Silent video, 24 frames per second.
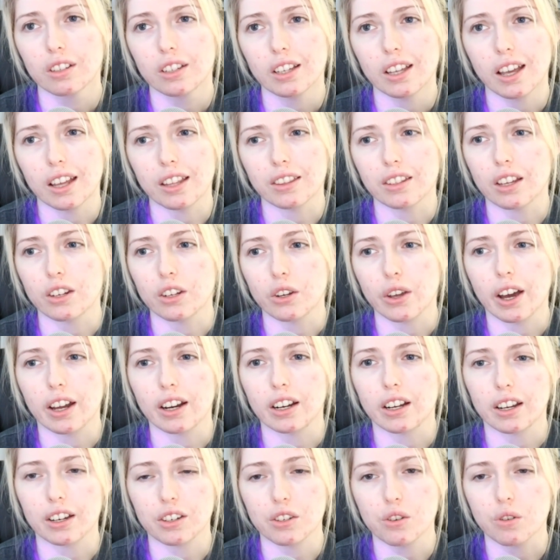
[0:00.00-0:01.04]
And then you add
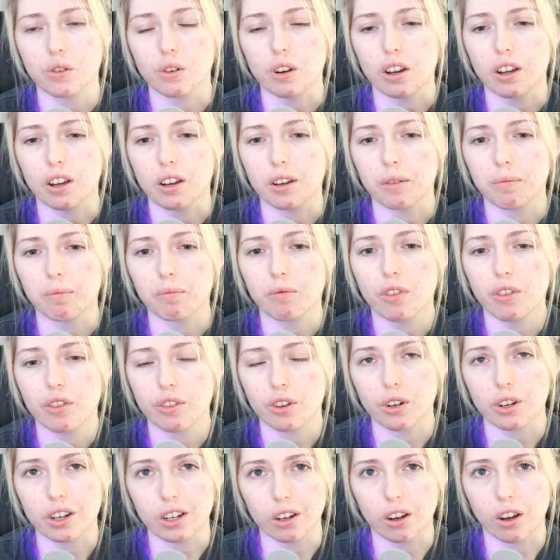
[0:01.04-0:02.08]
an extra
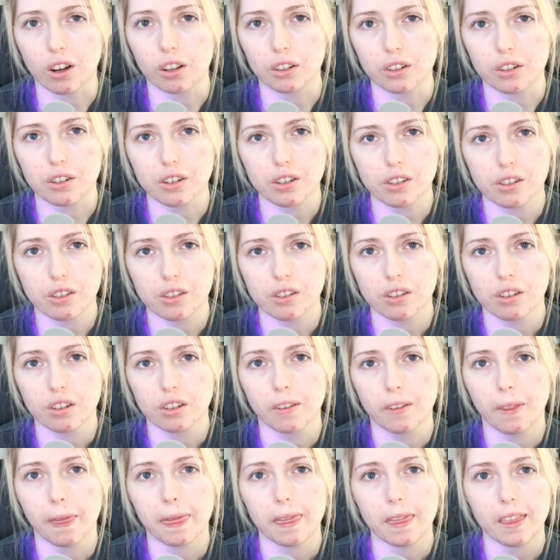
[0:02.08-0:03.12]
$30.
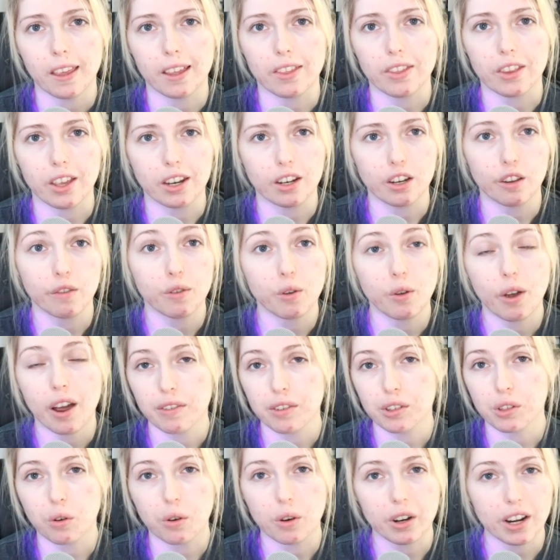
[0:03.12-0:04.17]
And then if you have
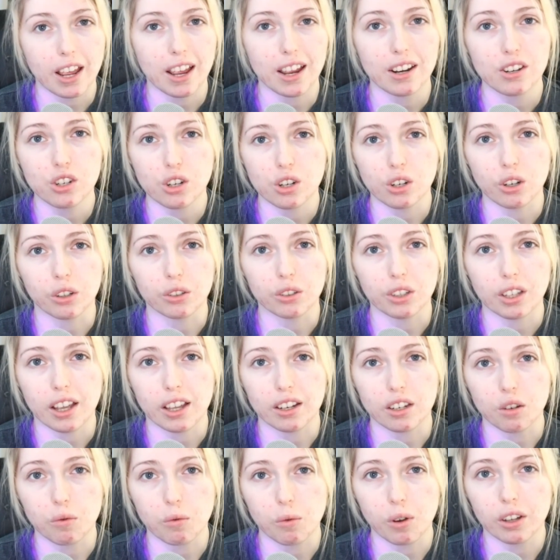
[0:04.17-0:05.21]
Sword and Shield
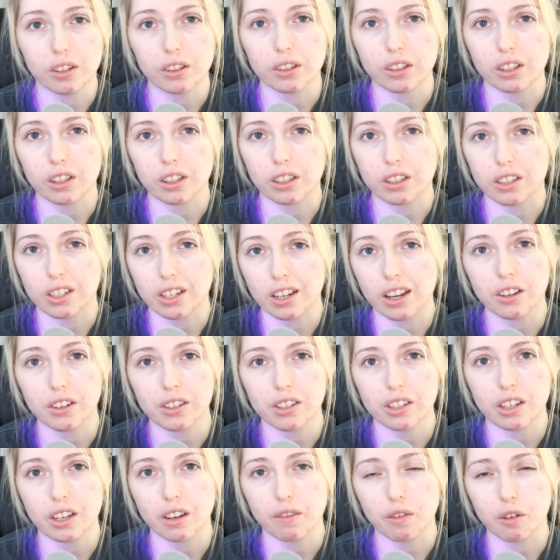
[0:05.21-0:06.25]
and you want the
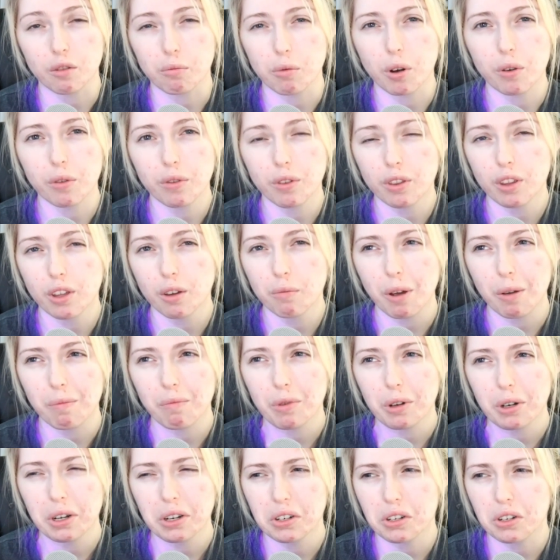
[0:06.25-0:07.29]
DLC for both of them, I'm
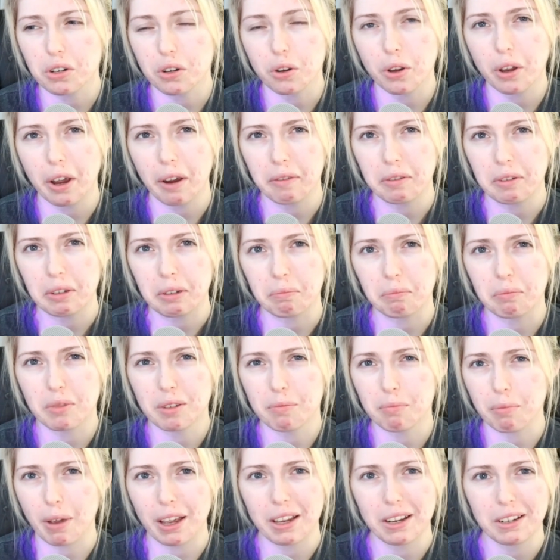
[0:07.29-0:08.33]
pretty sure you have to
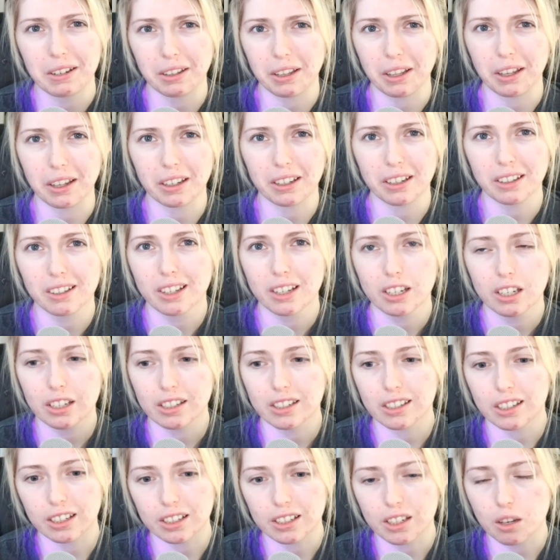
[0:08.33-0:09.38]
spend like
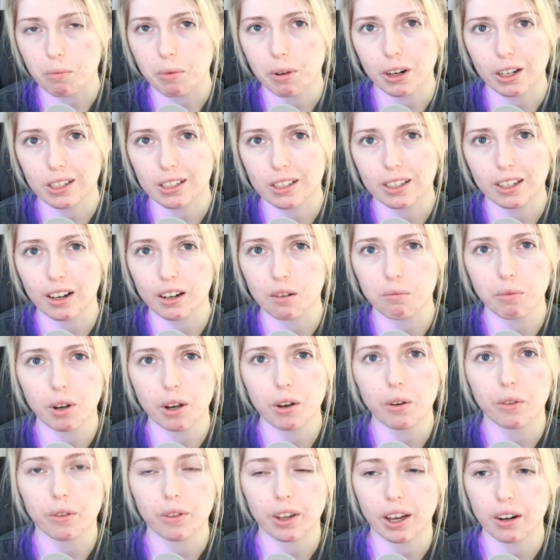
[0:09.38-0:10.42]
$60 to get them
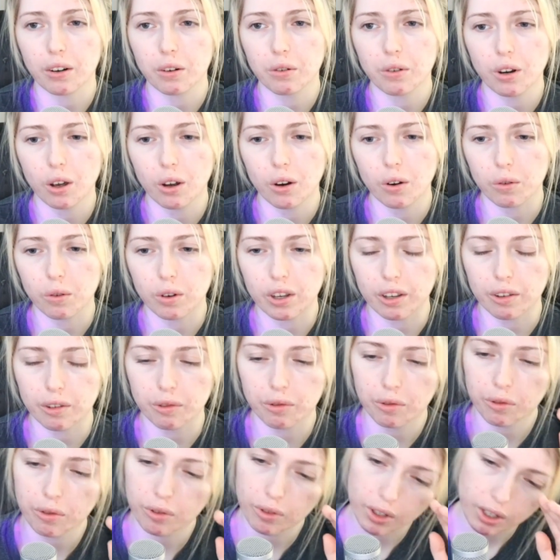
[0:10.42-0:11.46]
both. I don't know
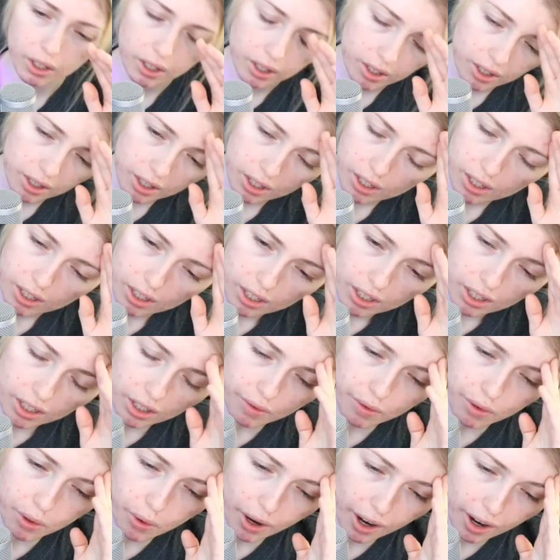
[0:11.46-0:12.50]
if
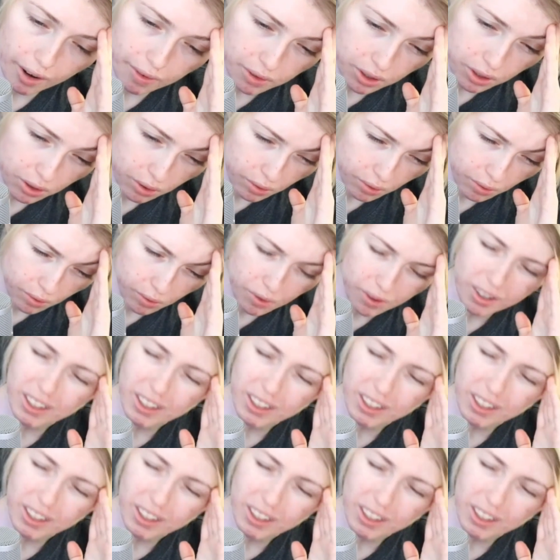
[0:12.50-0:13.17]
you have to...